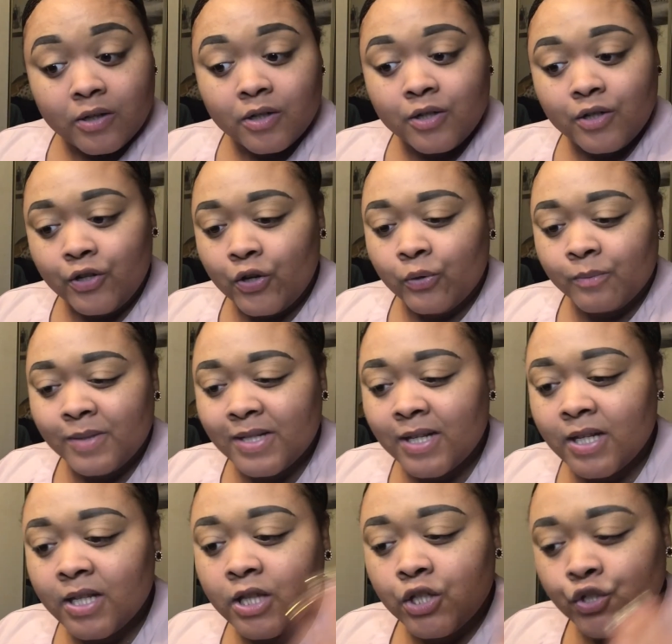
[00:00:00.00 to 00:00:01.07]
You know what I'm
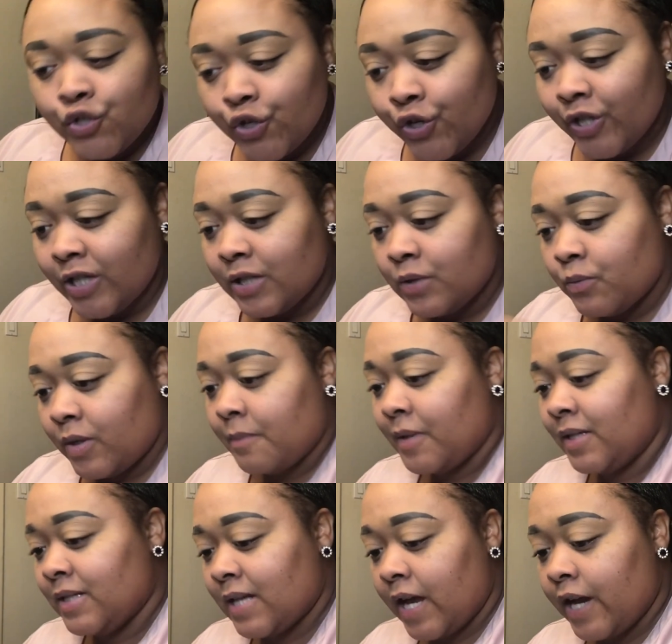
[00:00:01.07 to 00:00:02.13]
saying? The journey is what I'm
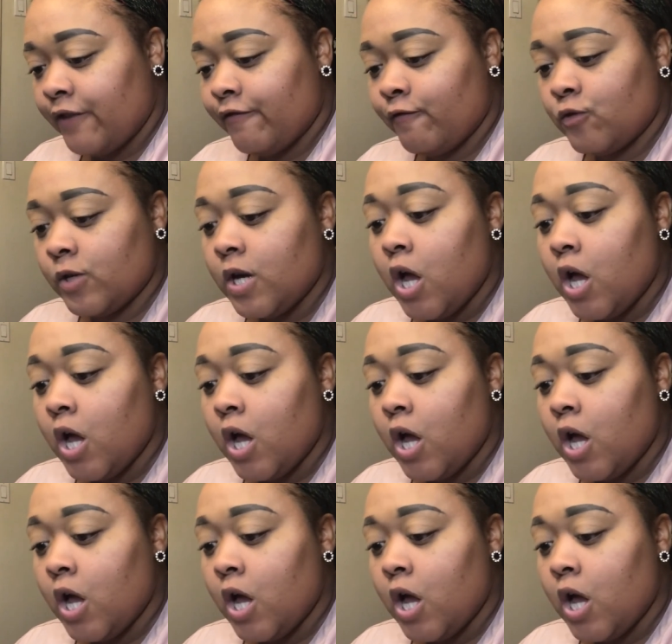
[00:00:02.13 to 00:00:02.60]
excited for.